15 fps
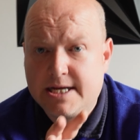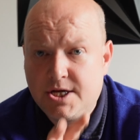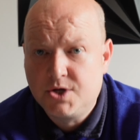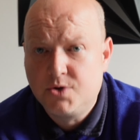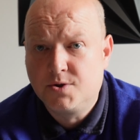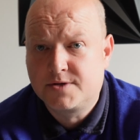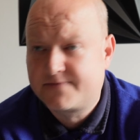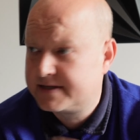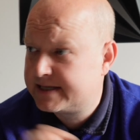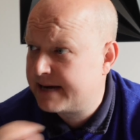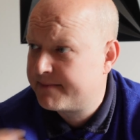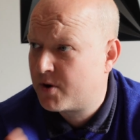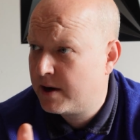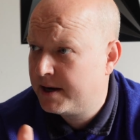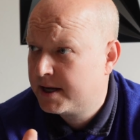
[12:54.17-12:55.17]
use for
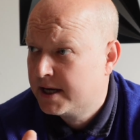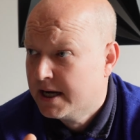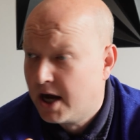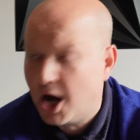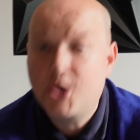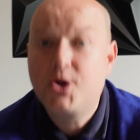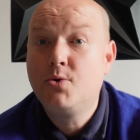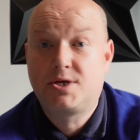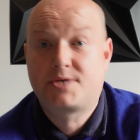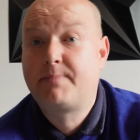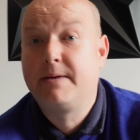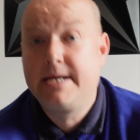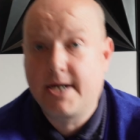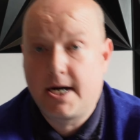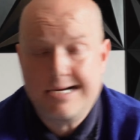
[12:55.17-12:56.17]
demoing a new
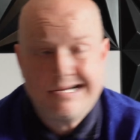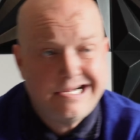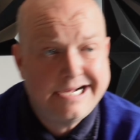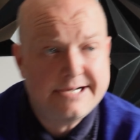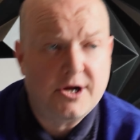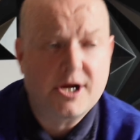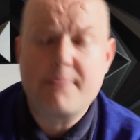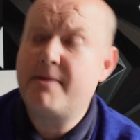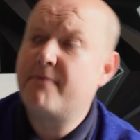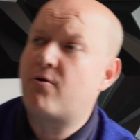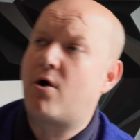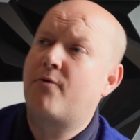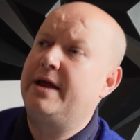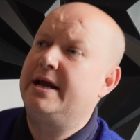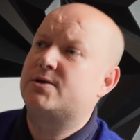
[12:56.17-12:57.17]
speaker. Don't get me
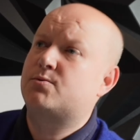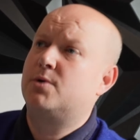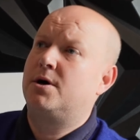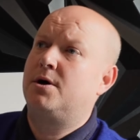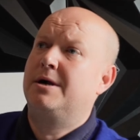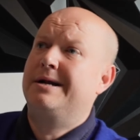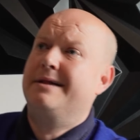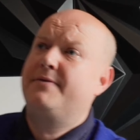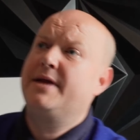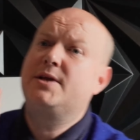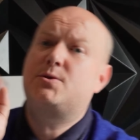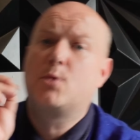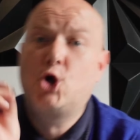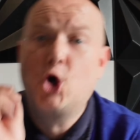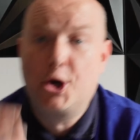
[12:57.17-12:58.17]
wrong, these were
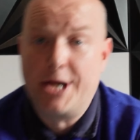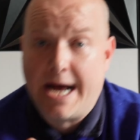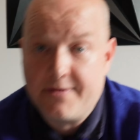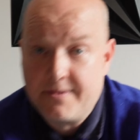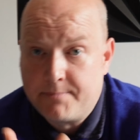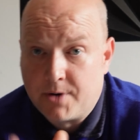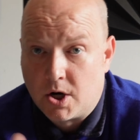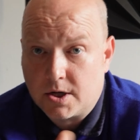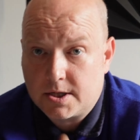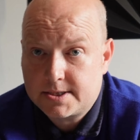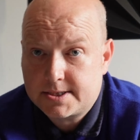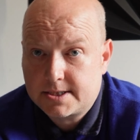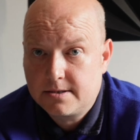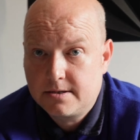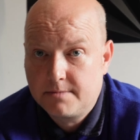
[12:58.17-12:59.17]
good out the
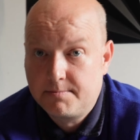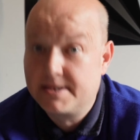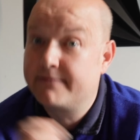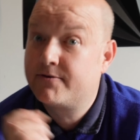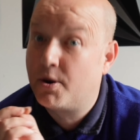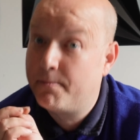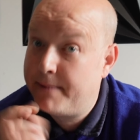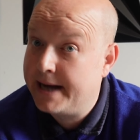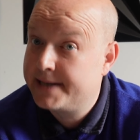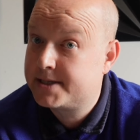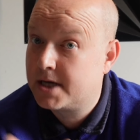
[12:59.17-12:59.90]
box, but they've got better